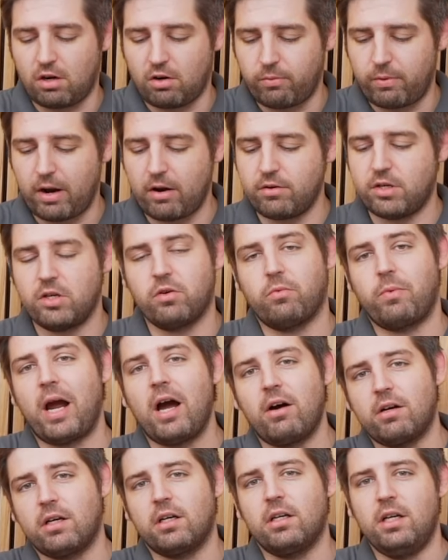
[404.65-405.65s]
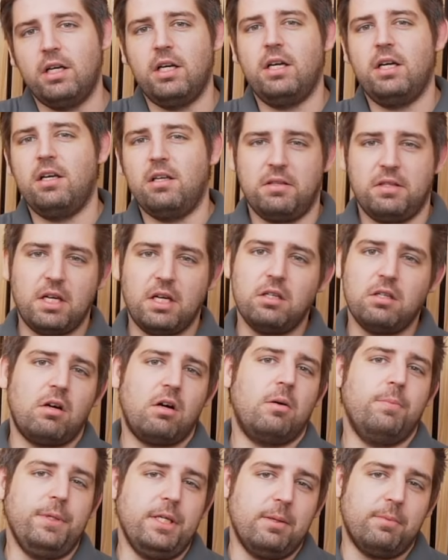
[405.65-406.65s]
around your router, they'll
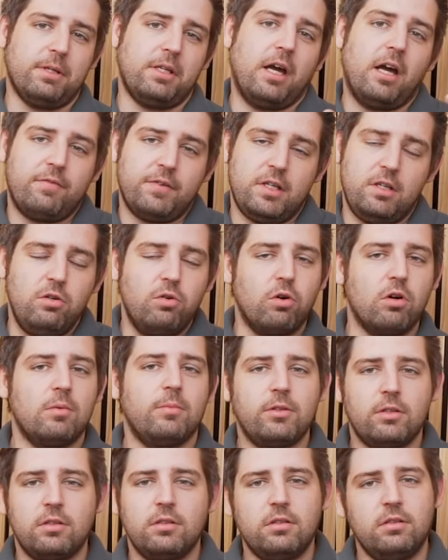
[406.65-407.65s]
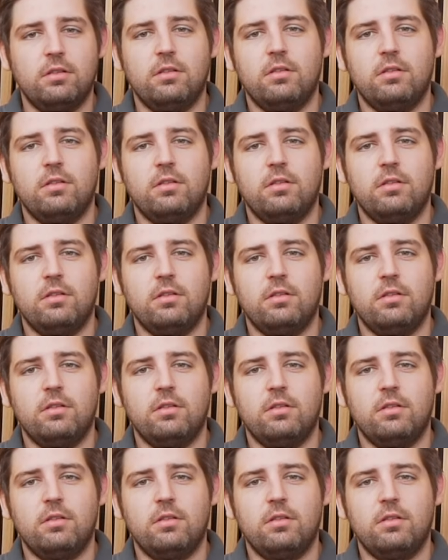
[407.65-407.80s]
all be able to have a normal,